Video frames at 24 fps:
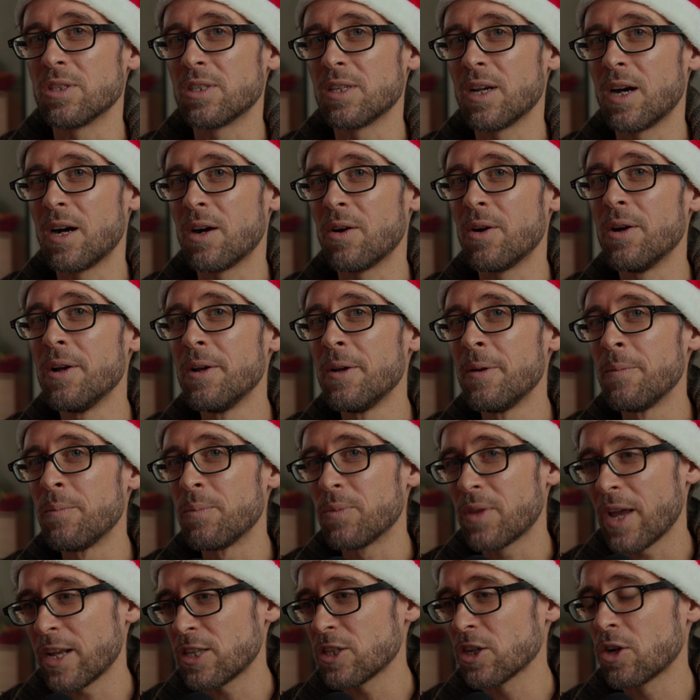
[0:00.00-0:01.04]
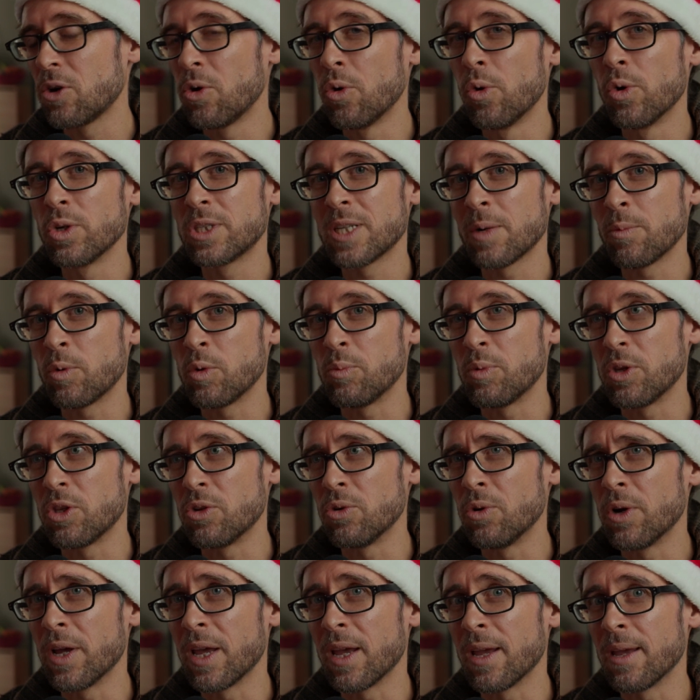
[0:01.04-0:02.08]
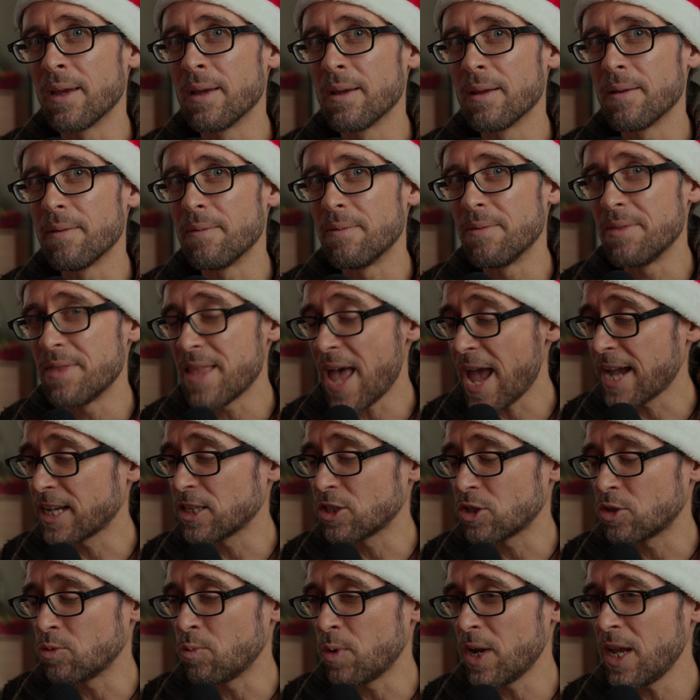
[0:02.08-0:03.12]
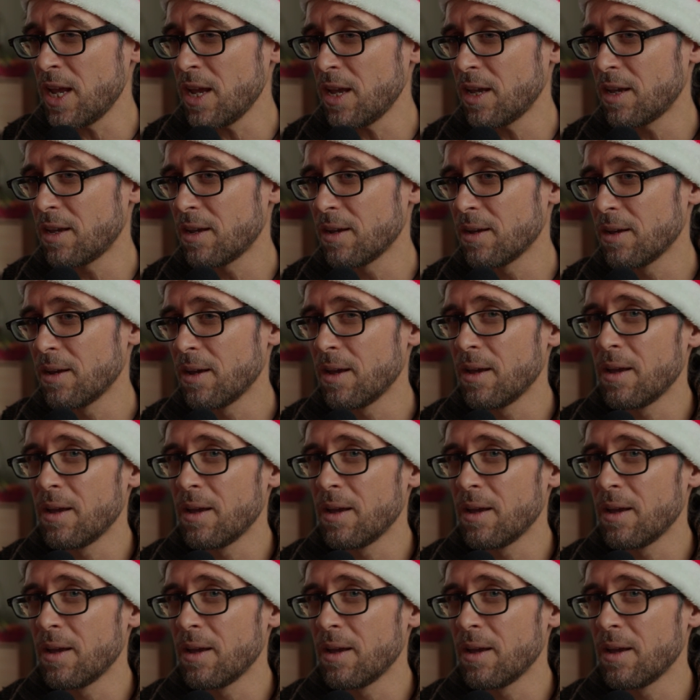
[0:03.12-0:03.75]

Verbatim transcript: So that's a course that we'll be doing next week.